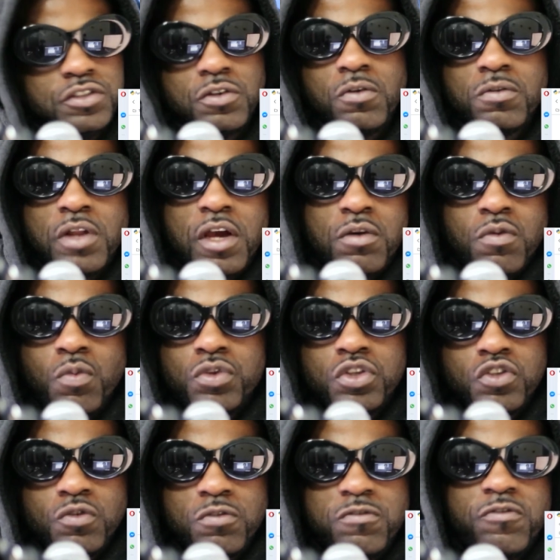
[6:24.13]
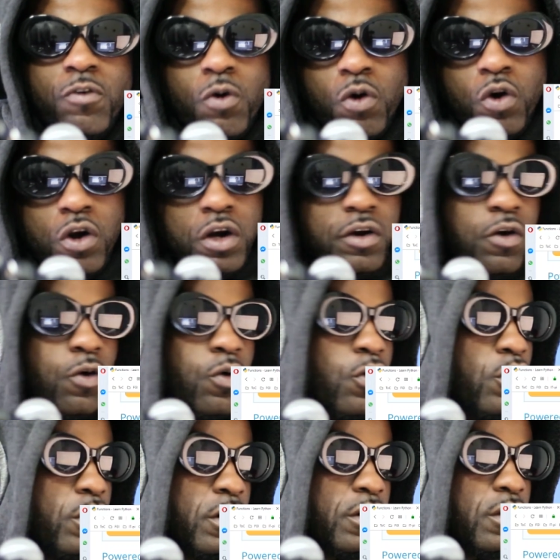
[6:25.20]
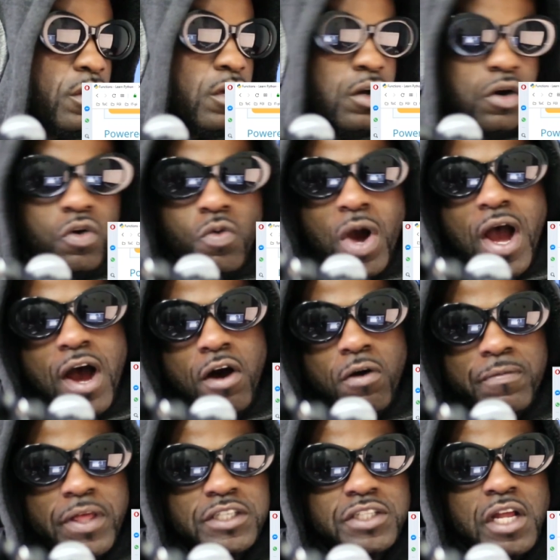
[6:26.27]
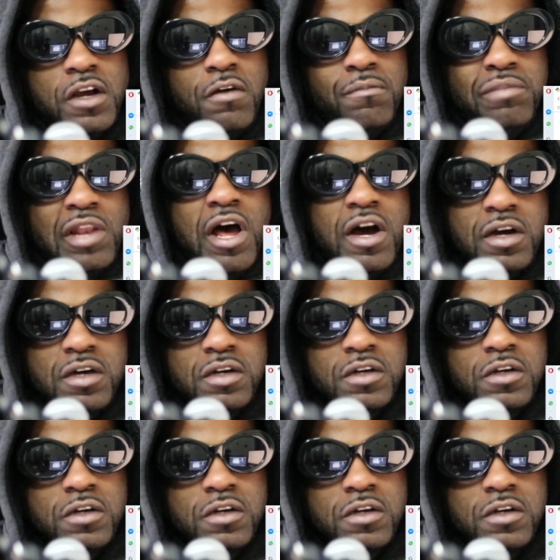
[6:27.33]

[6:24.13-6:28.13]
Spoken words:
like when you do a for or a while, that's like a block